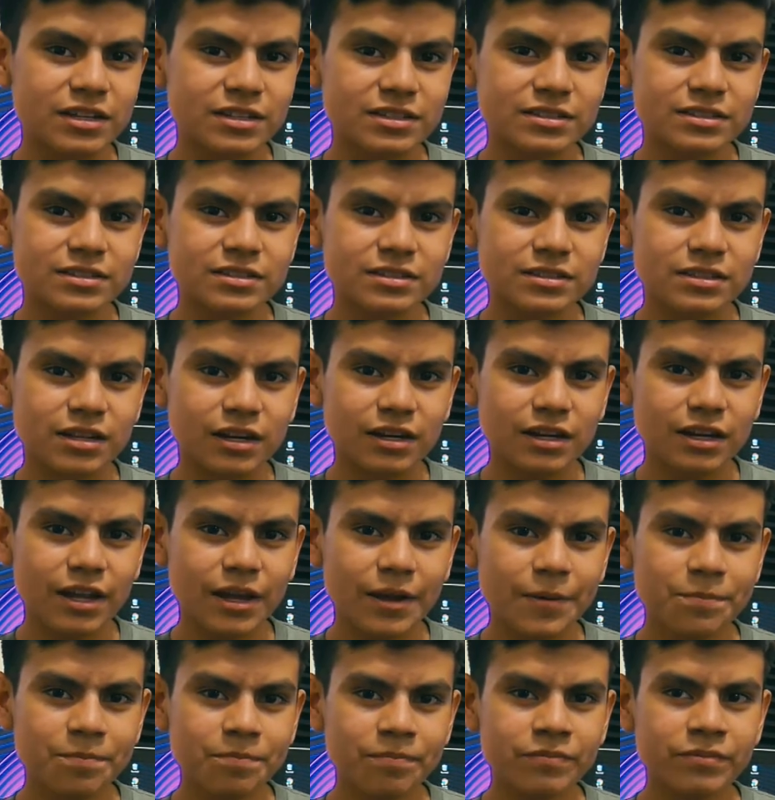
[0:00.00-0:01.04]

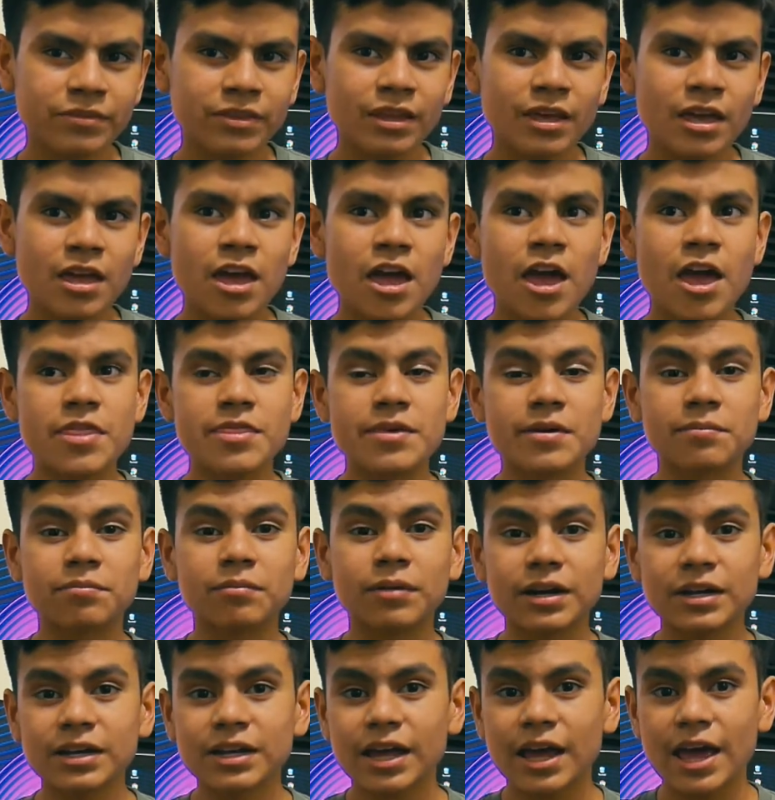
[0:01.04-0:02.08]
Sunday. And then
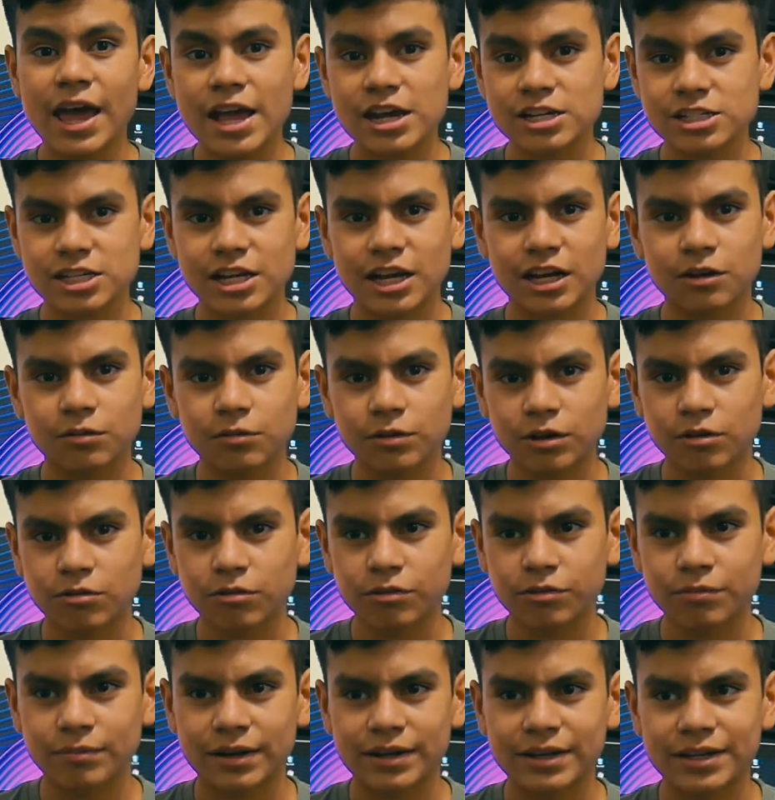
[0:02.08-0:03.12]
Monday I actually had to work
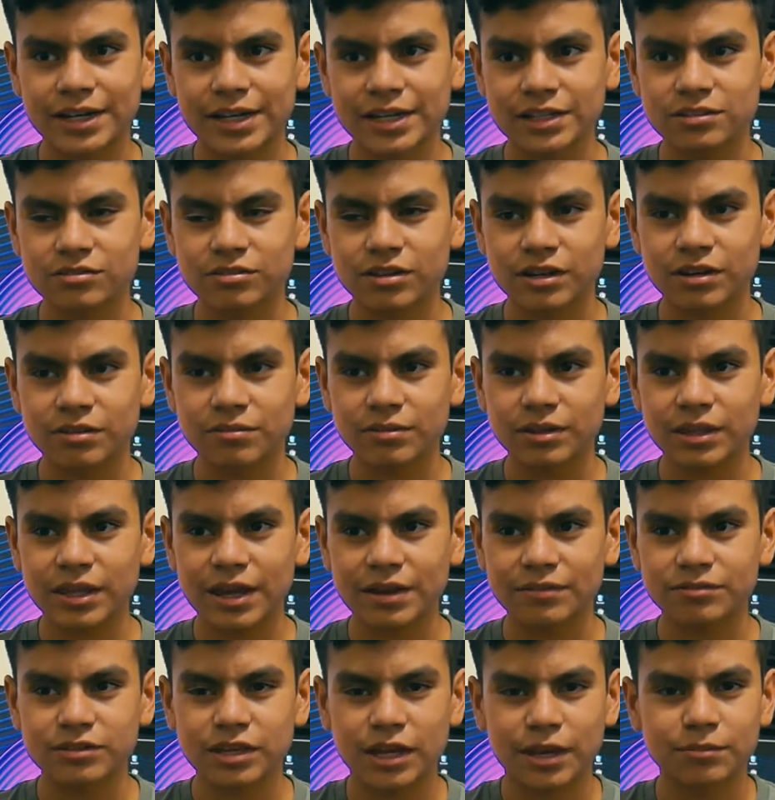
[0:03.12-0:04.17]
with my dad, so I didn't really
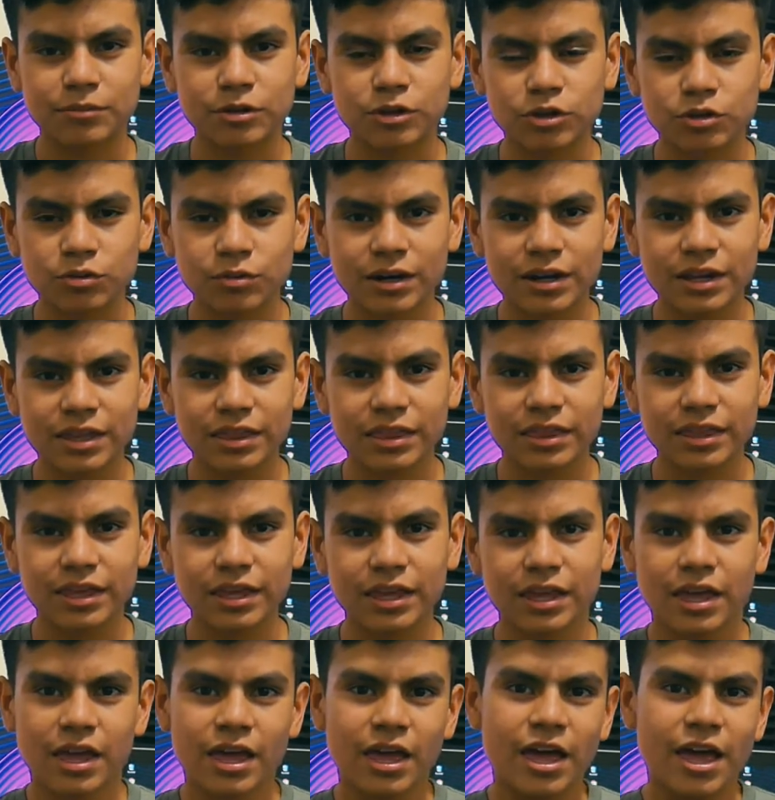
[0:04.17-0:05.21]
have time to do anything.